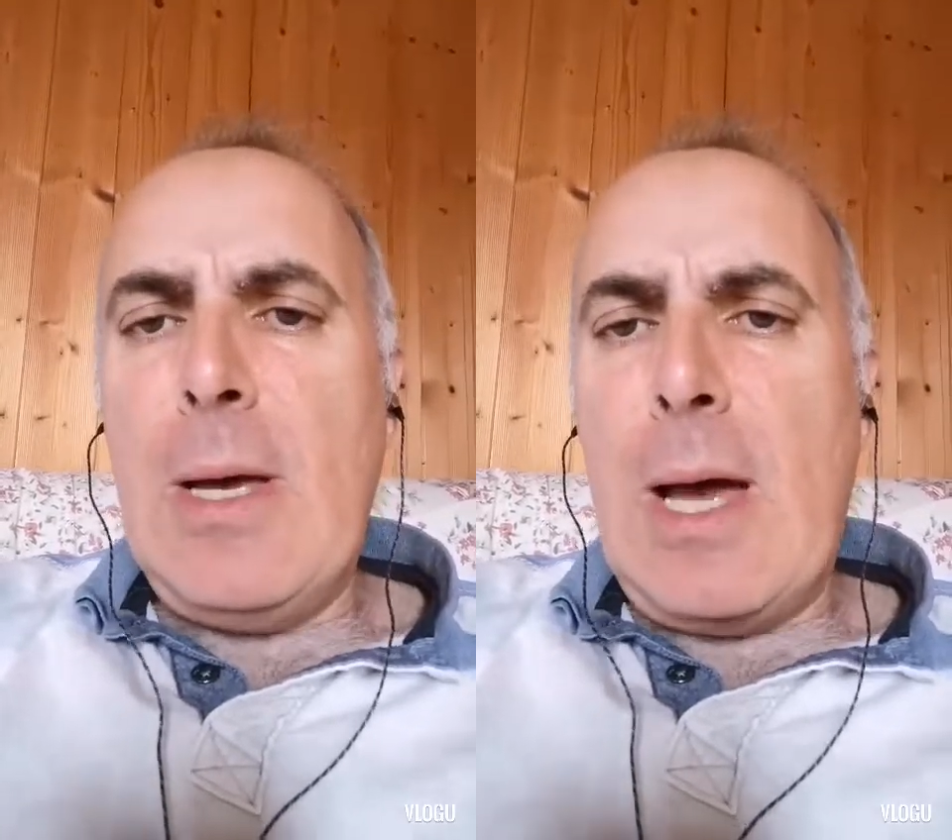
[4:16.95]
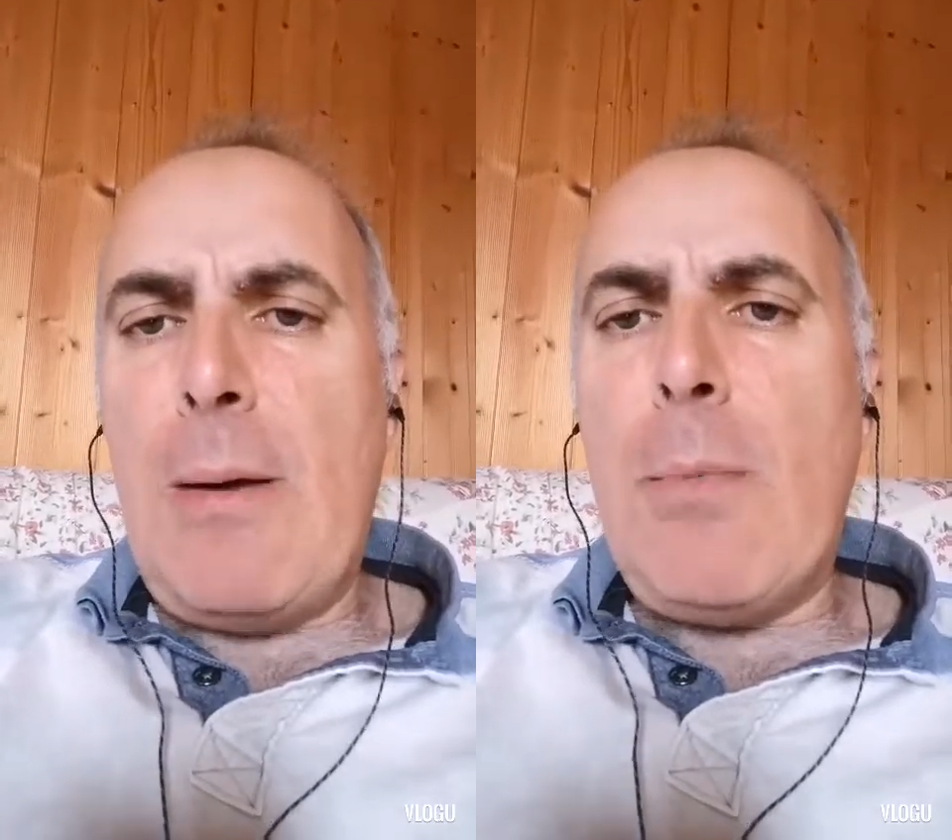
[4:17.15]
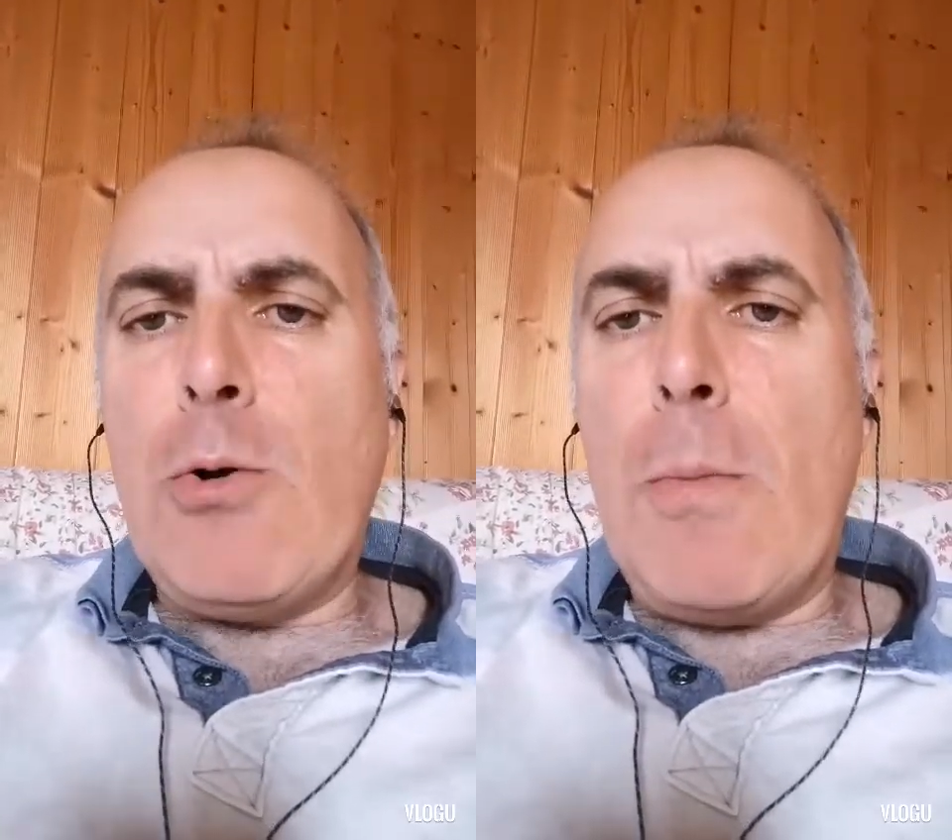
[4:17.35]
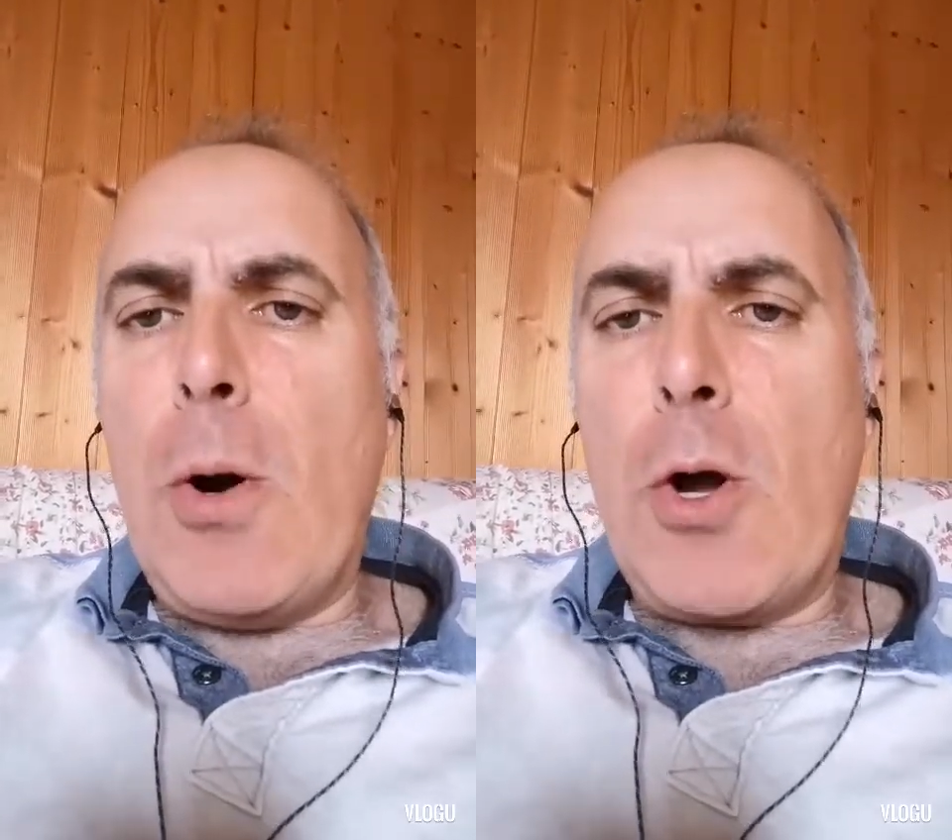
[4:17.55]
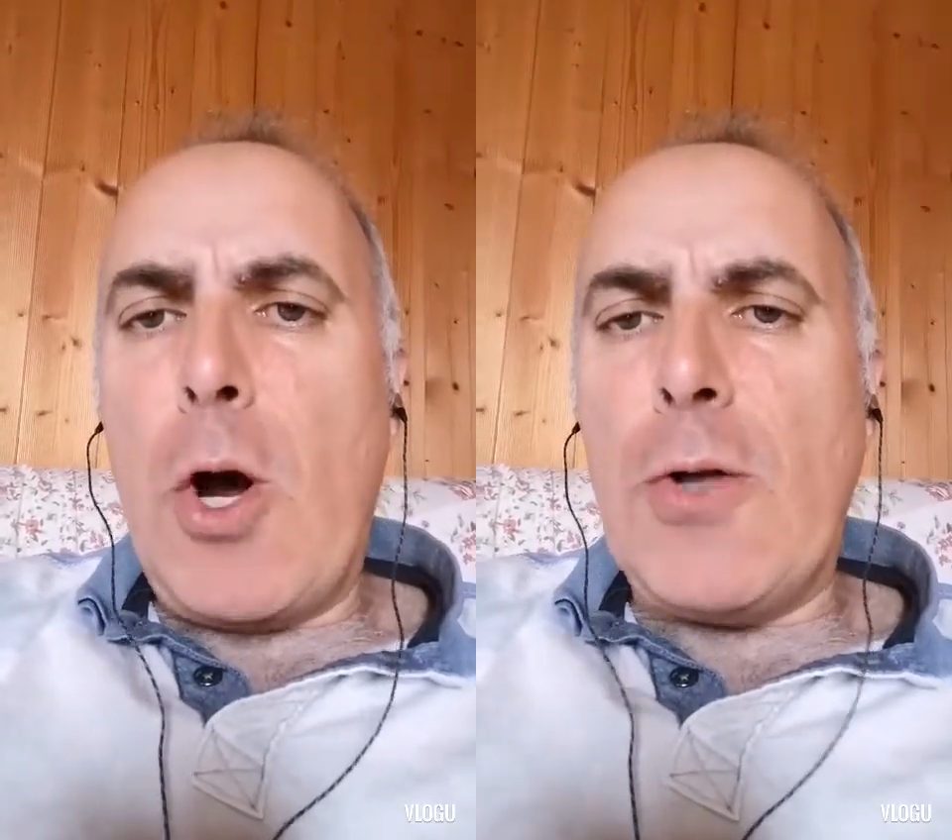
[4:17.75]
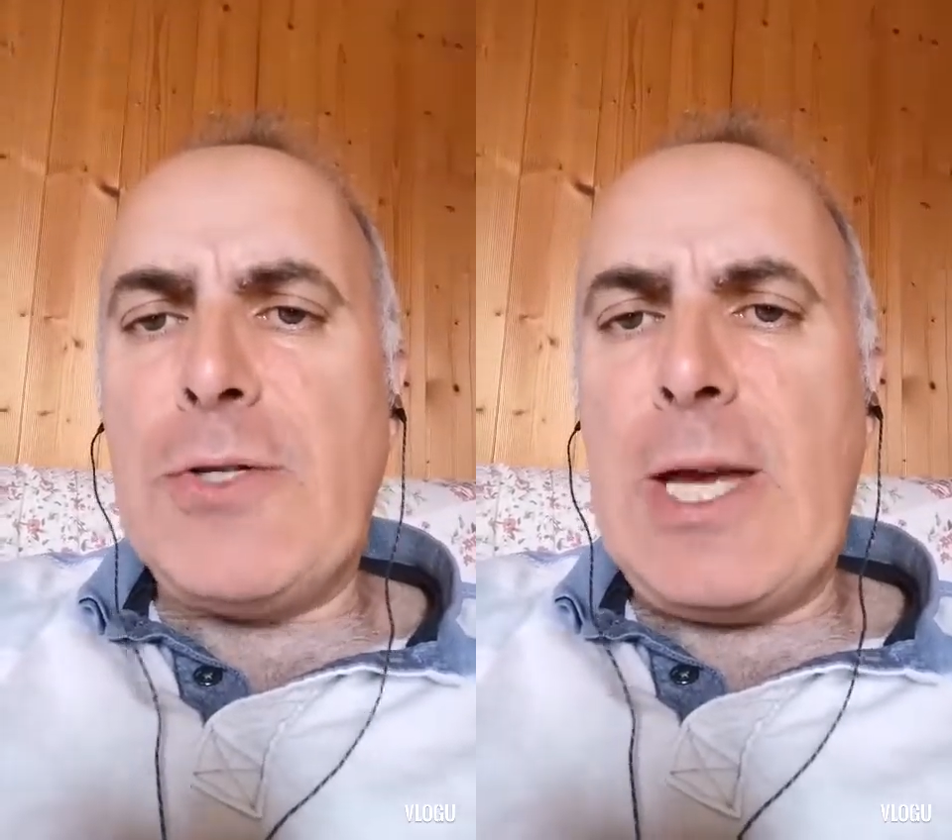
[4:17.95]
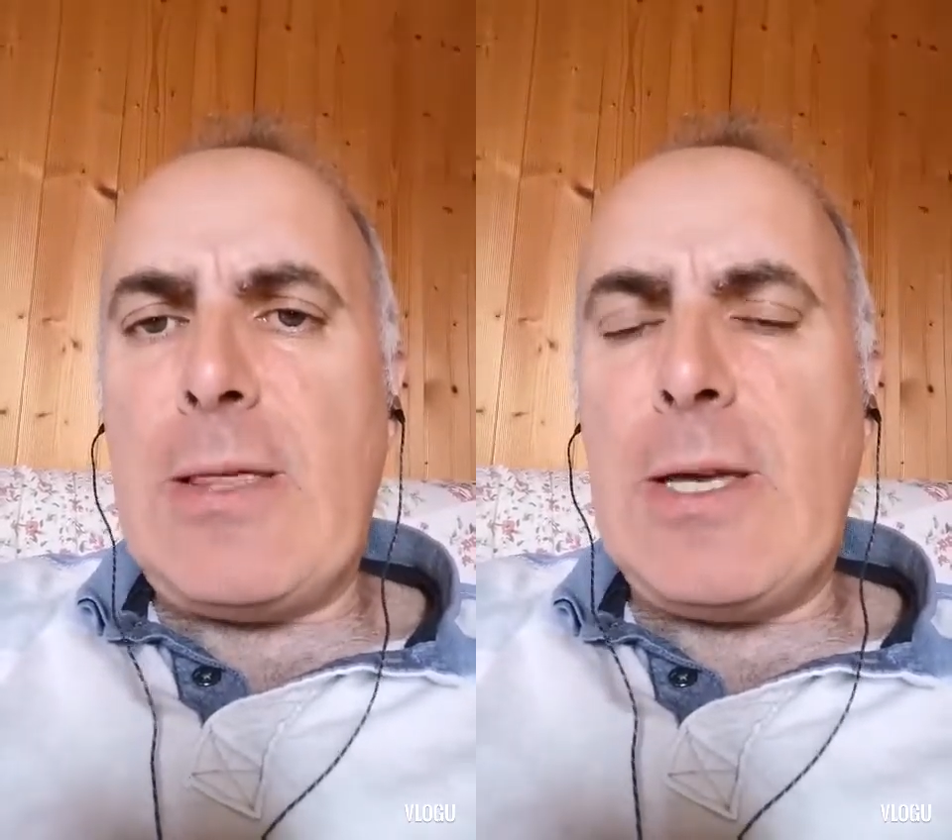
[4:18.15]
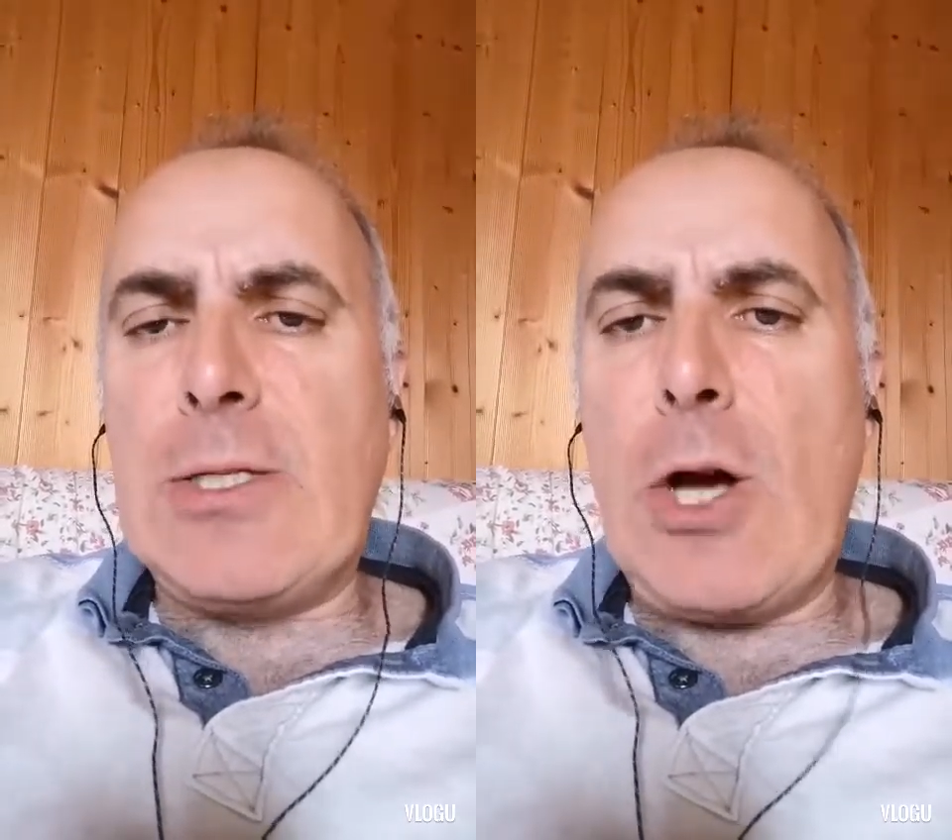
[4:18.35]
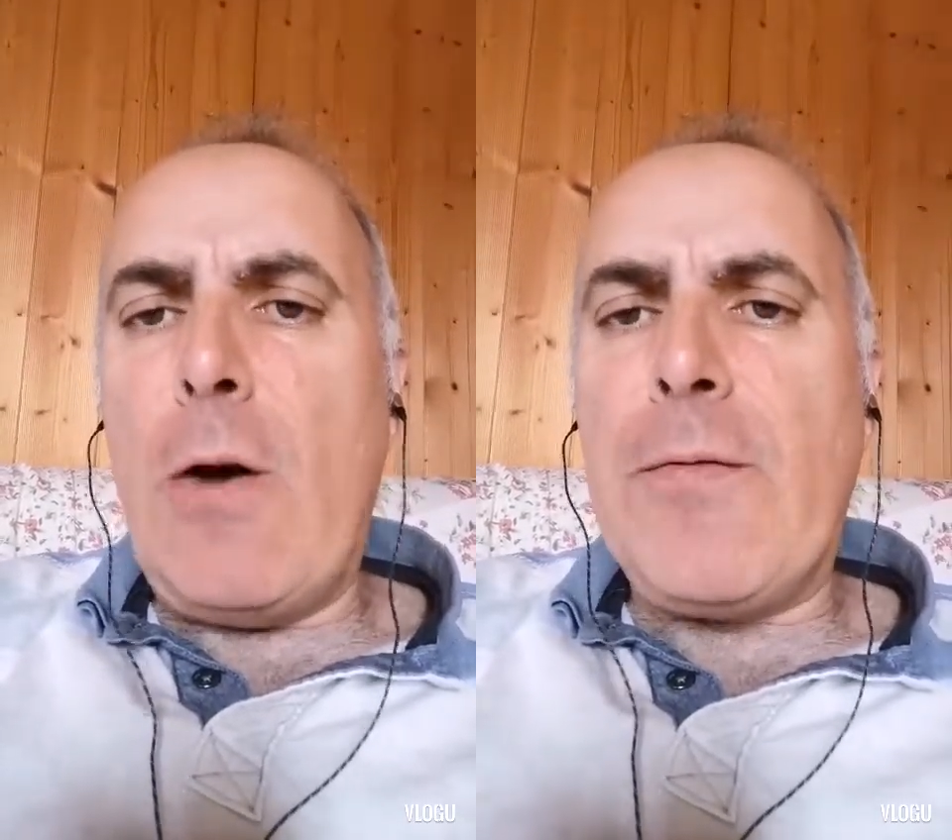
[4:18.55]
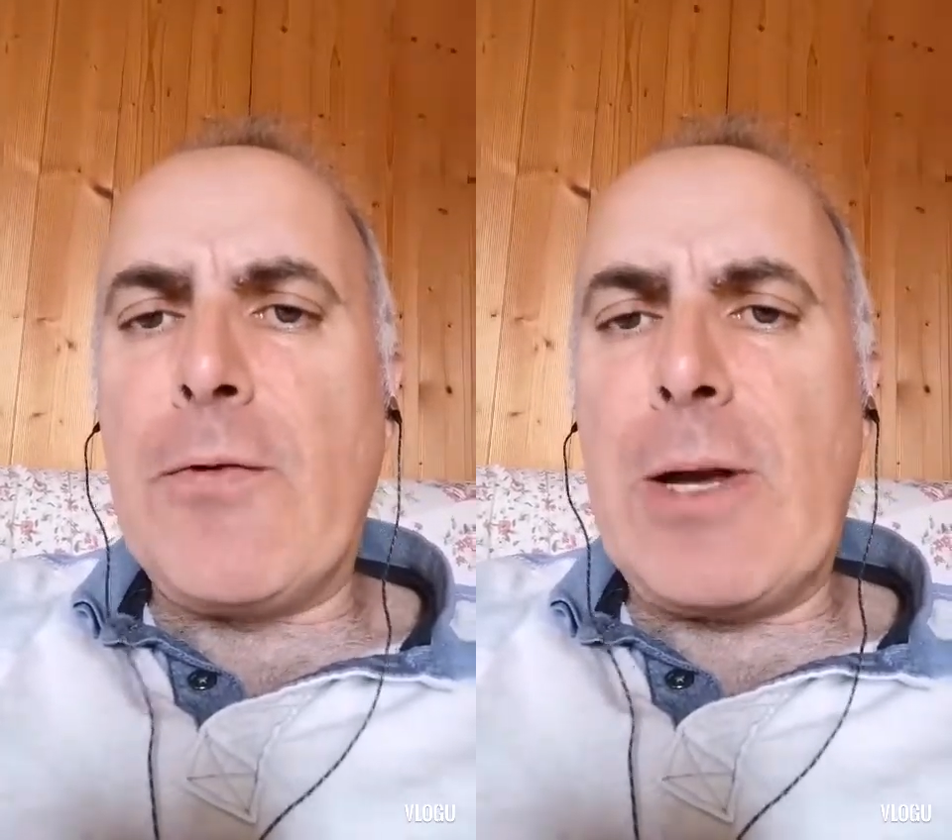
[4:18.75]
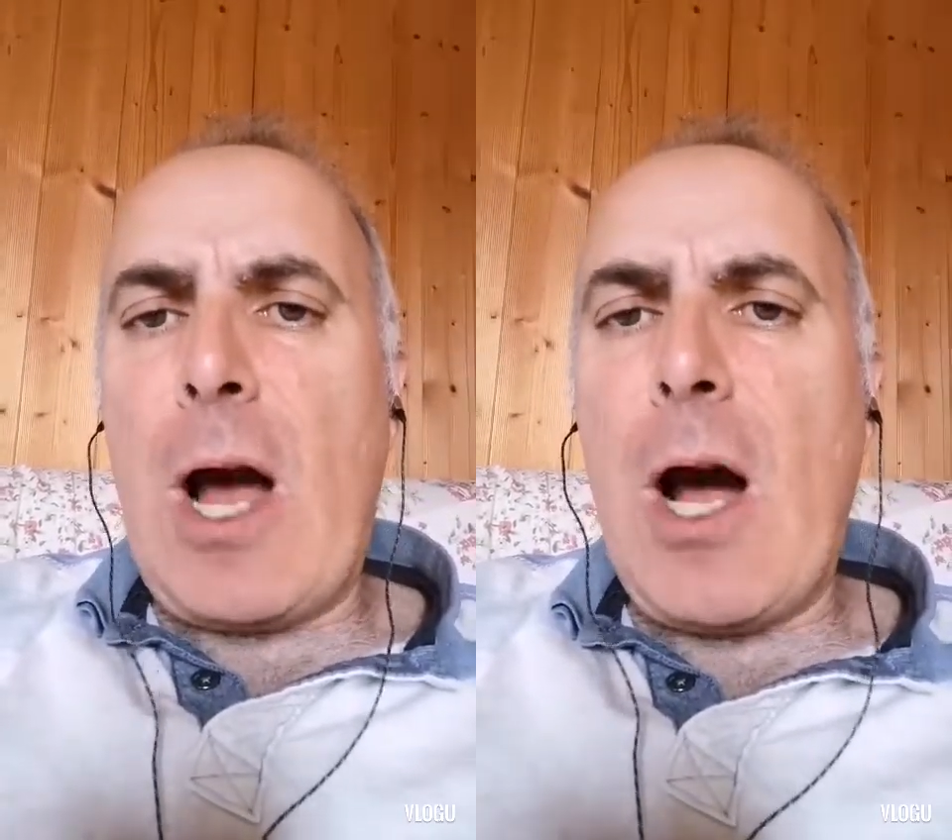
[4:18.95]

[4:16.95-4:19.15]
and more content that's offering